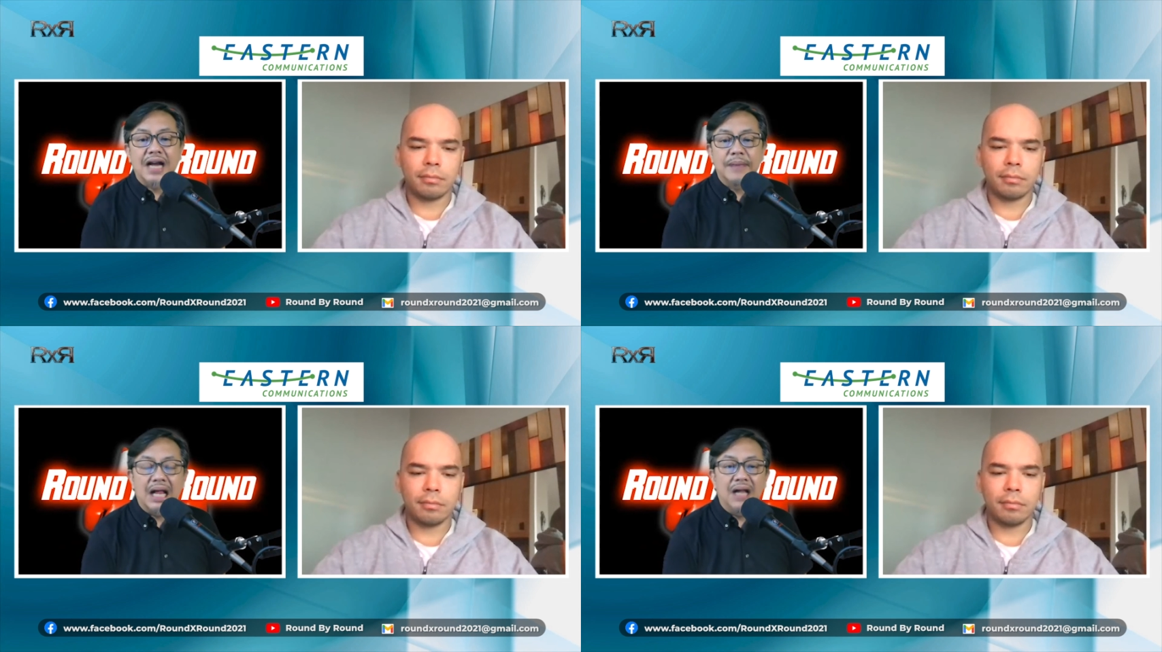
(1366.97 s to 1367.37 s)

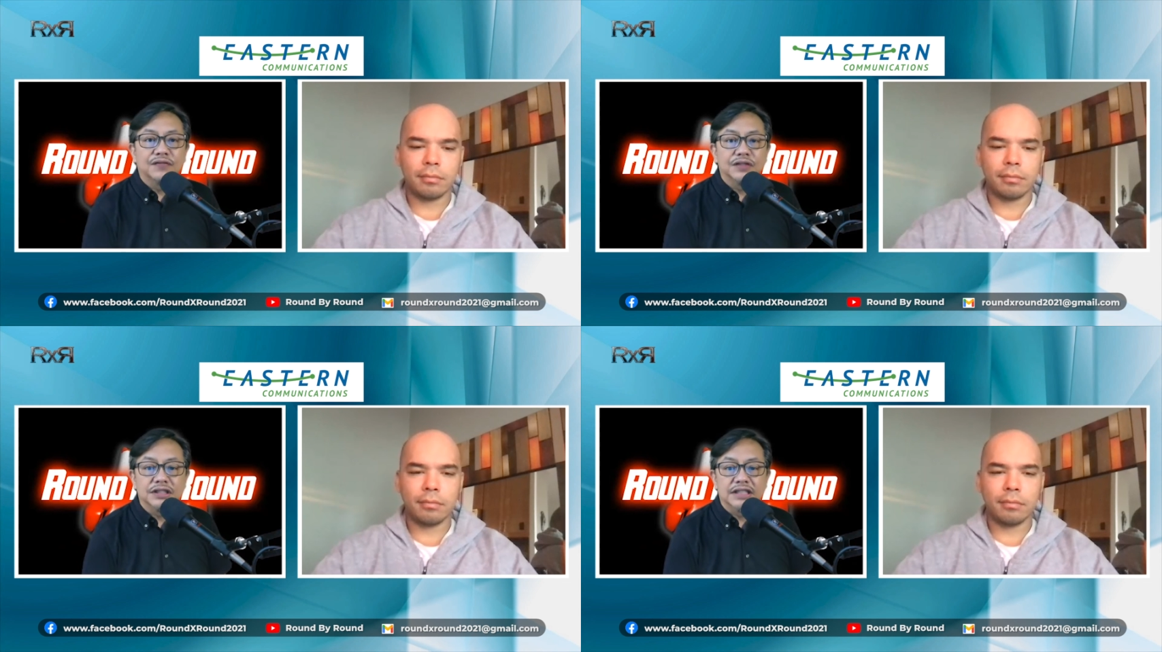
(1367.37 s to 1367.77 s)
Speaker 1: bell
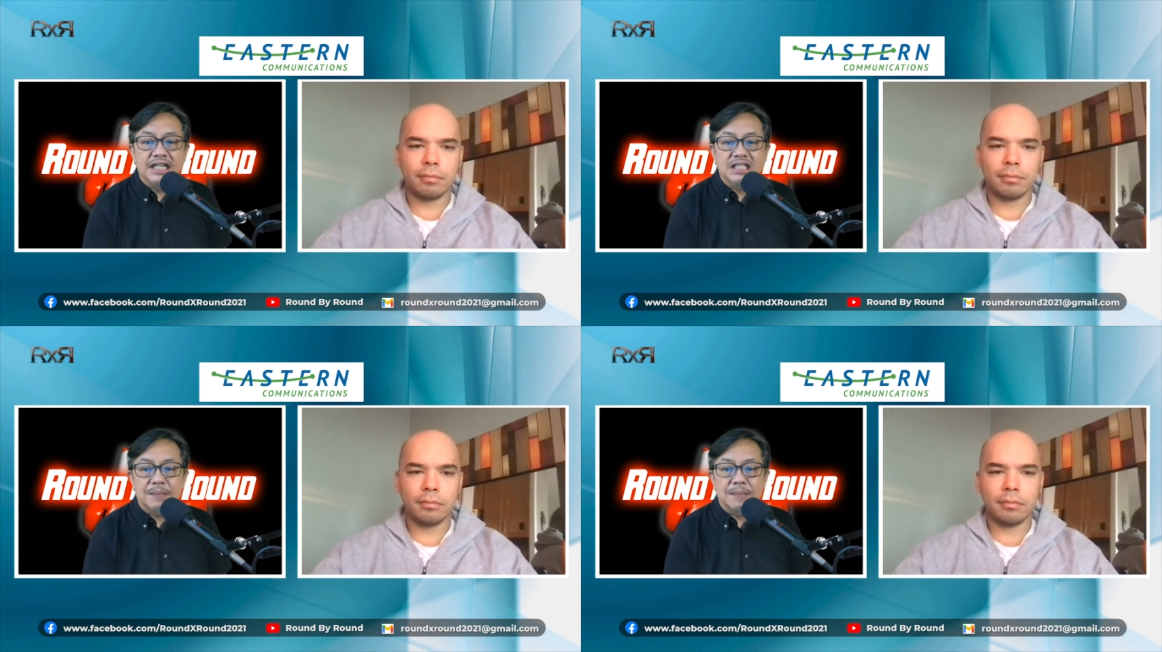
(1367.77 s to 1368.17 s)
for
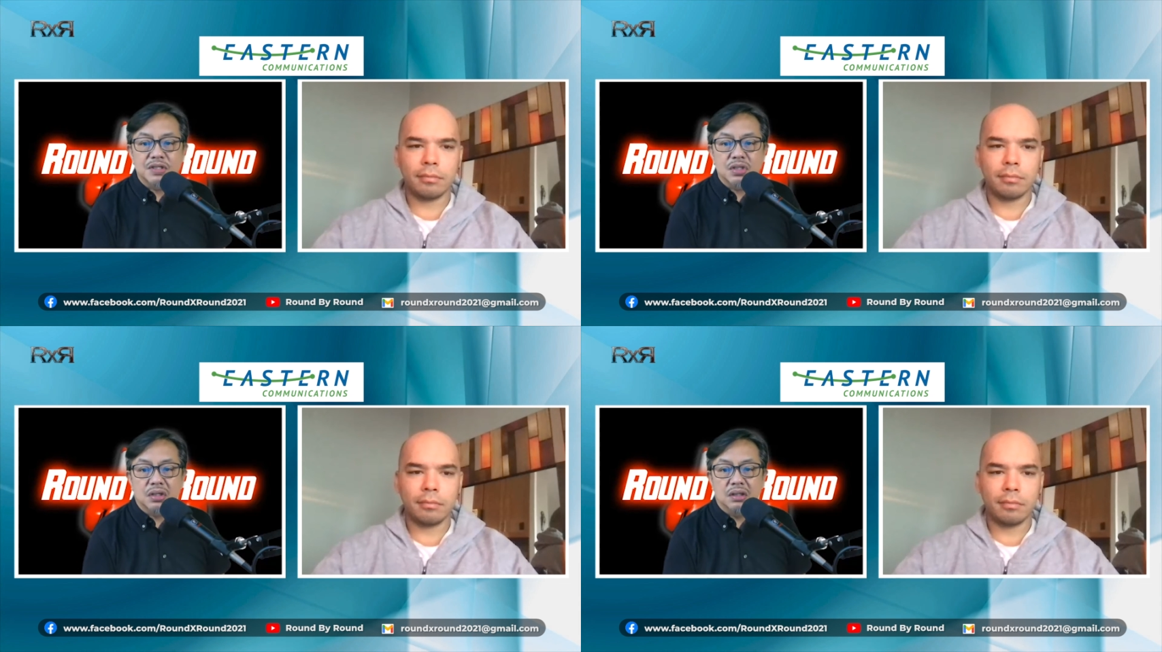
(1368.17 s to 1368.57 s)
today's
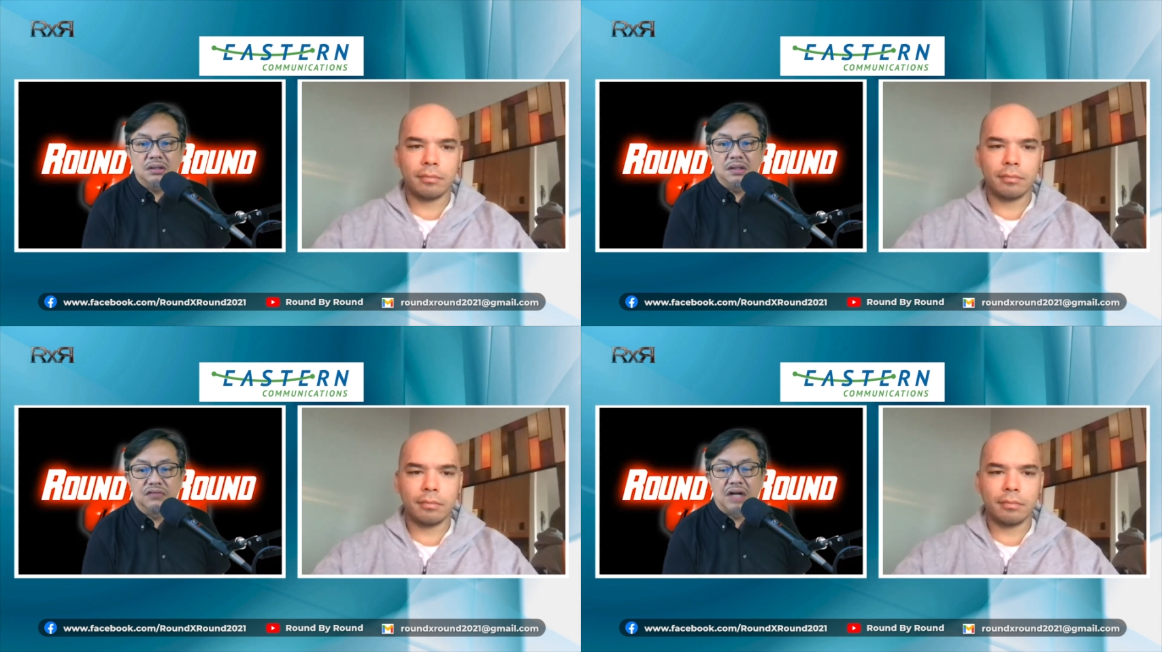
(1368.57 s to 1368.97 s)
episode
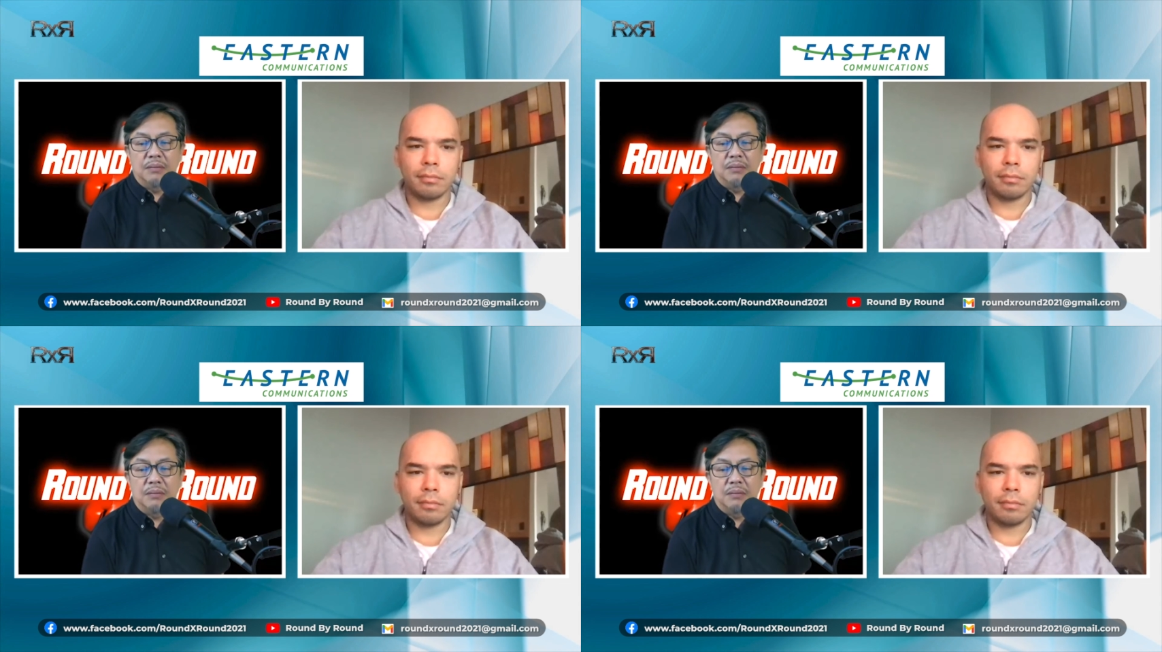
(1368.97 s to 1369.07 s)
of Round